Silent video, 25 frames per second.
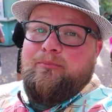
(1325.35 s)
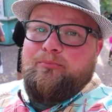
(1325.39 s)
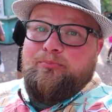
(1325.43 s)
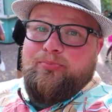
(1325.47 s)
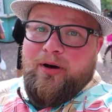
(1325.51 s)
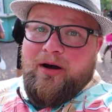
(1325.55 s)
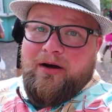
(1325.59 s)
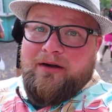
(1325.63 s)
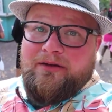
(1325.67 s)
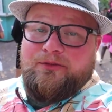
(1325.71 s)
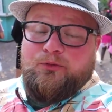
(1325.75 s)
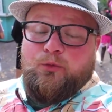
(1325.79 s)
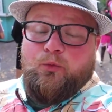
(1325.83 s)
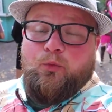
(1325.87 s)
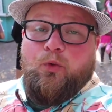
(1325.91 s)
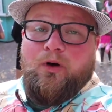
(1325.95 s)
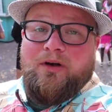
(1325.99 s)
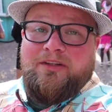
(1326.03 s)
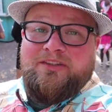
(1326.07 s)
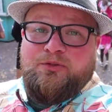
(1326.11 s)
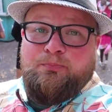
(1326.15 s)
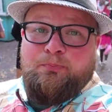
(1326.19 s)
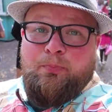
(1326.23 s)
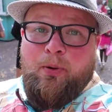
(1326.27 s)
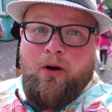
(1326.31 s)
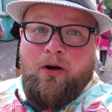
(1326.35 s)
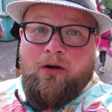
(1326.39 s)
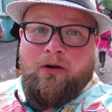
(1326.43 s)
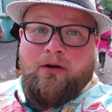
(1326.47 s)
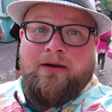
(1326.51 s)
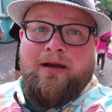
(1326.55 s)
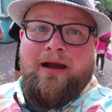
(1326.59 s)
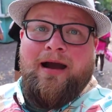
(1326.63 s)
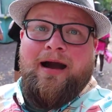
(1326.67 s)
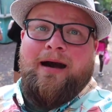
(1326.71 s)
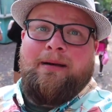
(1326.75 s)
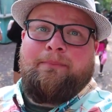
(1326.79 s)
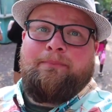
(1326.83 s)
but once park
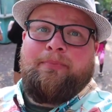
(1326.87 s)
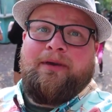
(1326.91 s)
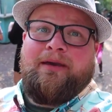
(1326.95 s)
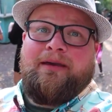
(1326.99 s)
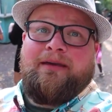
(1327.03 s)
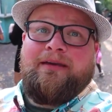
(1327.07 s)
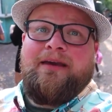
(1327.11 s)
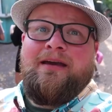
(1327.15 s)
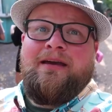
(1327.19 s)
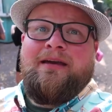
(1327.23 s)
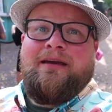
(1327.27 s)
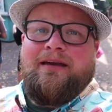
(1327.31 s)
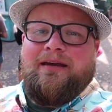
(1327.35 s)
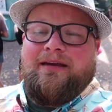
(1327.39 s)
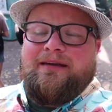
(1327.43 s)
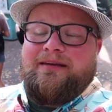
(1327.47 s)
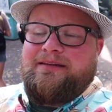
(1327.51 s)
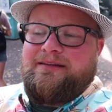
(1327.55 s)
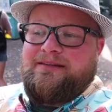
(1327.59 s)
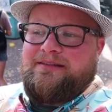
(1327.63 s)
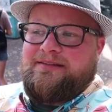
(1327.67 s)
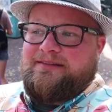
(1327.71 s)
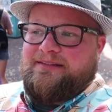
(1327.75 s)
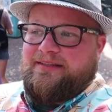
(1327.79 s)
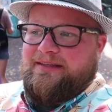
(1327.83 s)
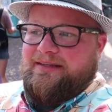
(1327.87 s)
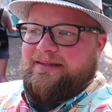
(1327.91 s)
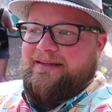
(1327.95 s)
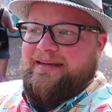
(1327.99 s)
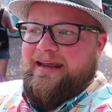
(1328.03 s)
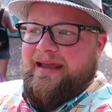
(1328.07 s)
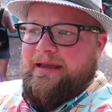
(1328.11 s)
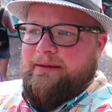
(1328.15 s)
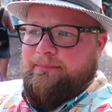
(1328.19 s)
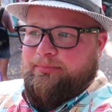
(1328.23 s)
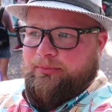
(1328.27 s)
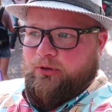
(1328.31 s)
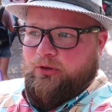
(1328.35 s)
hopping is
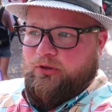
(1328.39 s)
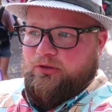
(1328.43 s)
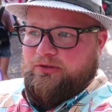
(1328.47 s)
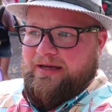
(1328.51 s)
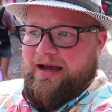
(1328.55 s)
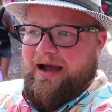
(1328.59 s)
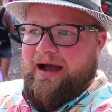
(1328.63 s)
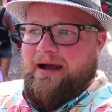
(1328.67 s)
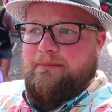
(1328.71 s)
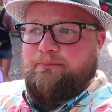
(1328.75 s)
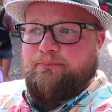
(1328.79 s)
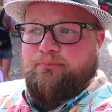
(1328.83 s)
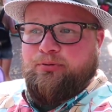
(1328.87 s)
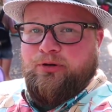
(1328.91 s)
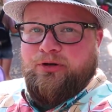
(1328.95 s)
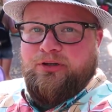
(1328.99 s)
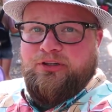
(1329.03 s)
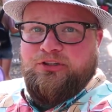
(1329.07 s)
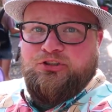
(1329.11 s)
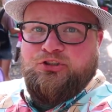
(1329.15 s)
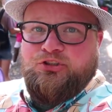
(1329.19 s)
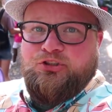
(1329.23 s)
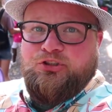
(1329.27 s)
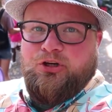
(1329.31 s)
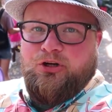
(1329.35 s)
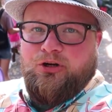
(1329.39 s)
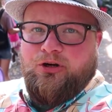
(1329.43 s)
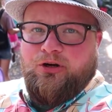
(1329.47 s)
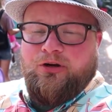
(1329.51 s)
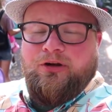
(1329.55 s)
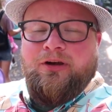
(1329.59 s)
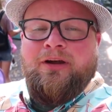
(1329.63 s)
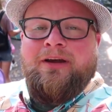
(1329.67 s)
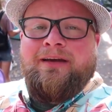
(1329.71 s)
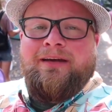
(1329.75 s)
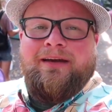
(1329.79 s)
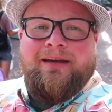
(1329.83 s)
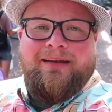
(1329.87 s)
enabled, I'm pretty sure
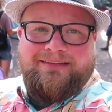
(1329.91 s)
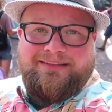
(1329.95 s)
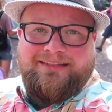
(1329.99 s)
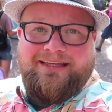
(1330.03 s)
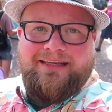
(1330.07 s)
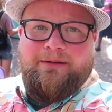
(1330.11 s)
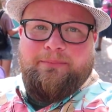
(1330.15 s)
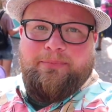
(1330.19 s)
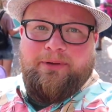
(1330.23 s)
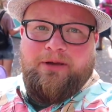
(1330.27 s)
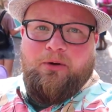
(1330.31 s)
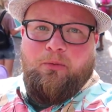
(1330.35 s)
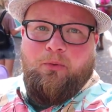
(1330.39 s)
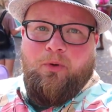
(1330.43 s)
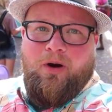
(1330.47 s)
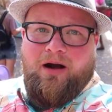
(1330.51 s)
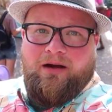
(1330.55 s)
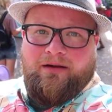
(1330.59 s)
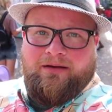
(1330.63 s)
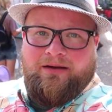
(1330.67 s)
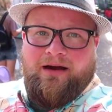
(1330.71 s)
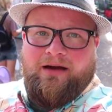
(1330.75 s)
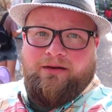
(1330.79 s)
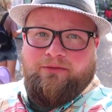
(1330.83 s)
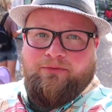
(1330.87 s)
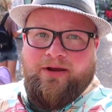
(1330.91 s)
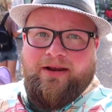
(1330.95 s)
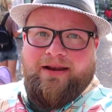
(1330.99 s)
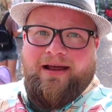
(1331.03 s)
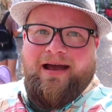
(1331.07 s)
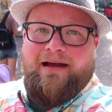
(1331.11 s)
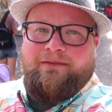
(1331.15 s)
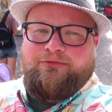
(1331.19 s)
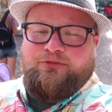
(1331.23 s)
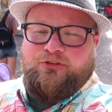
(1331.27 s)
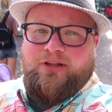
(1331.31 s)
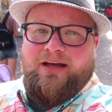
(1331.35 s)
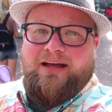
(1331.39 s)
it's gonna be a walk on right
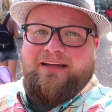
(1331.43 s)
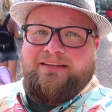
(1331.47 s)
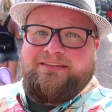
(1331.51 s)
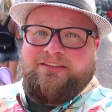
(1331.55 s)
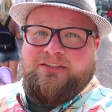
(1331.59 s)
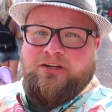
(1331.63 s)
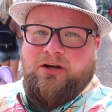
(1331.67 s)
after that.